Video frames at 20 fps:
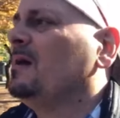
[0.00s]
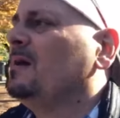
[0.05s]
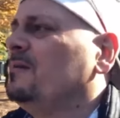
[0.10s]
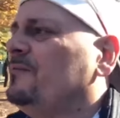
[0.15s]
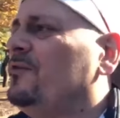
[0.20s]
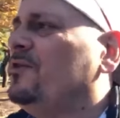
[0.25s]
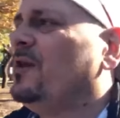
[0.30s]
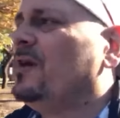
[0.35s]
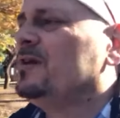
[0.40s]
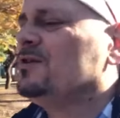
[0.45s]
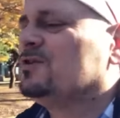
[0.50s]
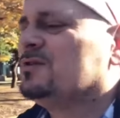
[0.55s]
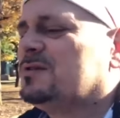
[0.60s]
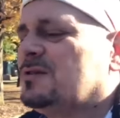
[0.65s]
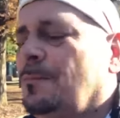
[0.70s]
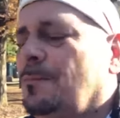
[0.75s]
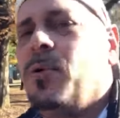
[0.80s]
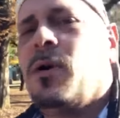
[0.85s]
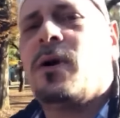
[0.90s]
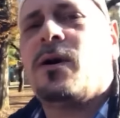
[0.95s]
If you like just the
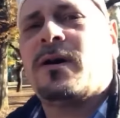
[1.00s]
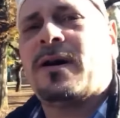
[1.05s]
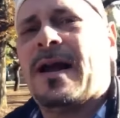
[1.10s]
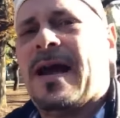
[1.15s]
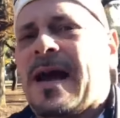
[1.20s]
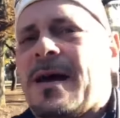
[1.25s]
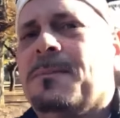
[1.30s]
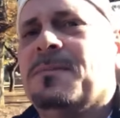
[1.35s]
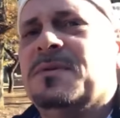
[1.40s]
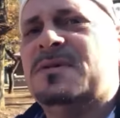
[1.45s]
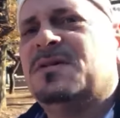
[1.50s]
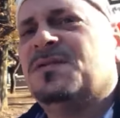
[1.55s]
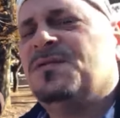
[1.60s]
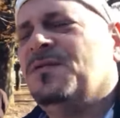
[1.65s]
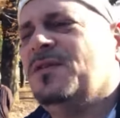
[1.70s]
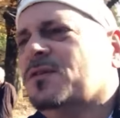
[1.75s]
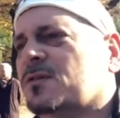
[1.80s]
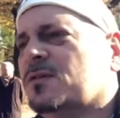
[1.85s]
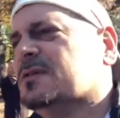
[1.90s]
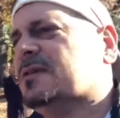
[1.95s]
park
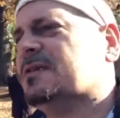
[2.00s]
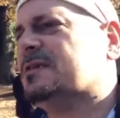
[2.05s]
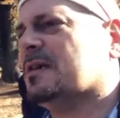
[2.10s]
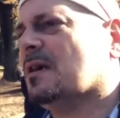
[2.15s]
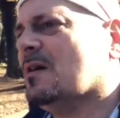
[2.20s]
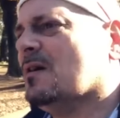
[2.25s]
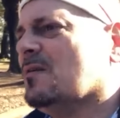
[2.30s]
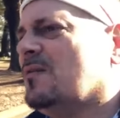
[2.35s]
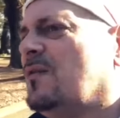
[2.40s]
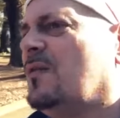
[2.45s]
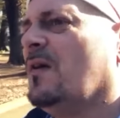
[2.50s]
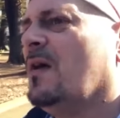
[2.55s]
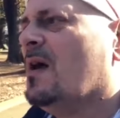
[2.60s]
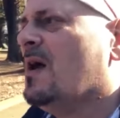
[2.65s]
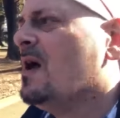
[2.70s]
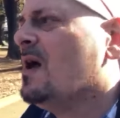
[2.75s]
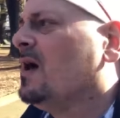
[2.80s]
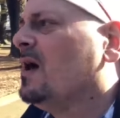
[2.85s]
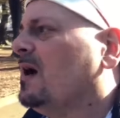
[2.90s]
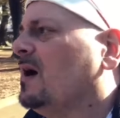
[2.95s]
atmosphere itself,
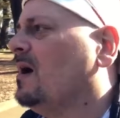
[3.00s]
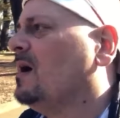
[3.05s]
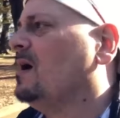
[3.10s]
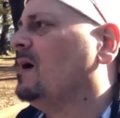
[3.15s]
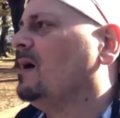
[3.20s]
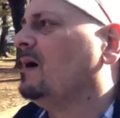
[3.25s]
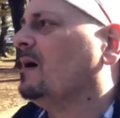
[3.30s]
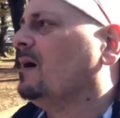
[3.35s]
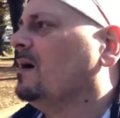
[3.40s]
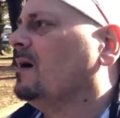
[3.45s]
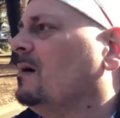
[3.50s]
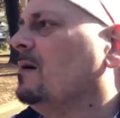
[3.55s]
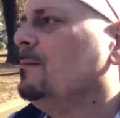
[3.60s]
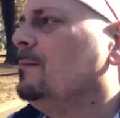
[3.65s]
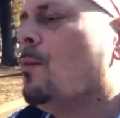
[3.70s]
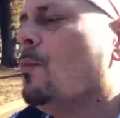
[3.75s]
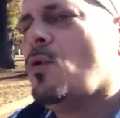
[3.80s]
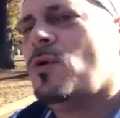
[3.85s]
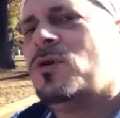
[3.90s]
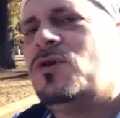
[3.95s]

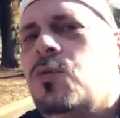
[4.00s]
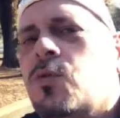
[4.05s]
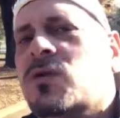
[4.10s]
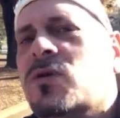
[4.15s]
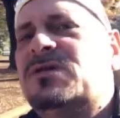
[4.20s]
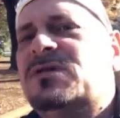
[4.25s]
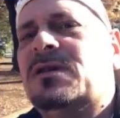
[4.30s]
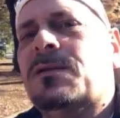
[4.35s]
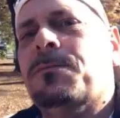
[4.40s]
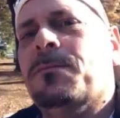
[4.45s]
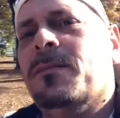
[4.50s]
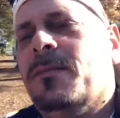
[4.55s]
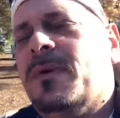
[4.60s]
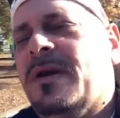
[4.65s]
more towards the